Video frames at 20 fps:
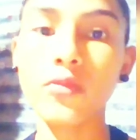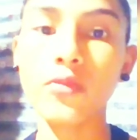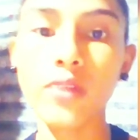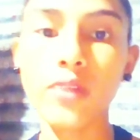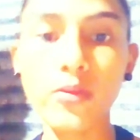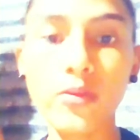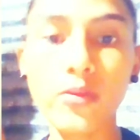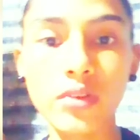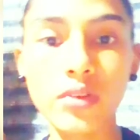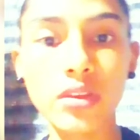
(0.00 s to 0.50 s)

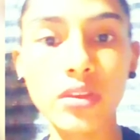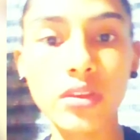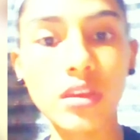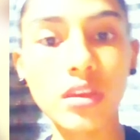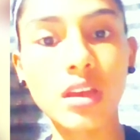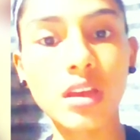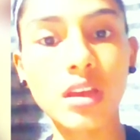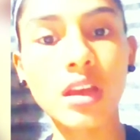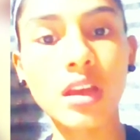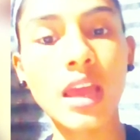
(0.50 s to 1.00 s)

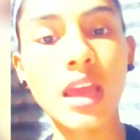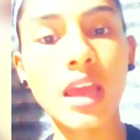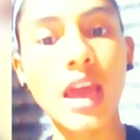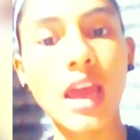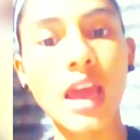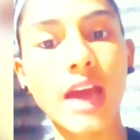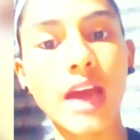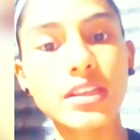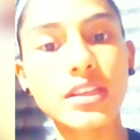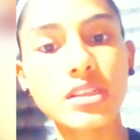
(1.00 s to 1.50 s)
everything
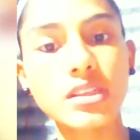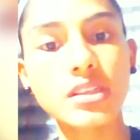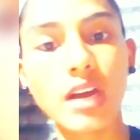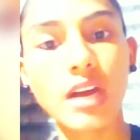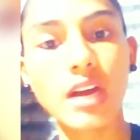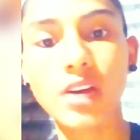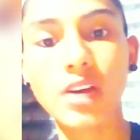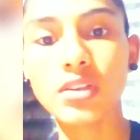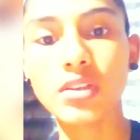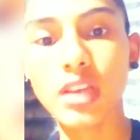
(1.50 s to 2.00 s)
a
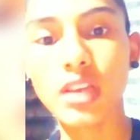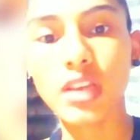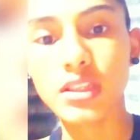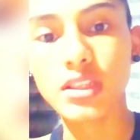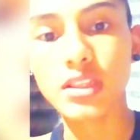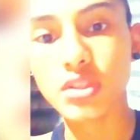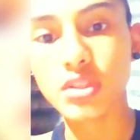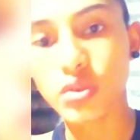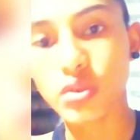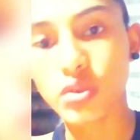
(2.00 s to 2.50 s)
child needs to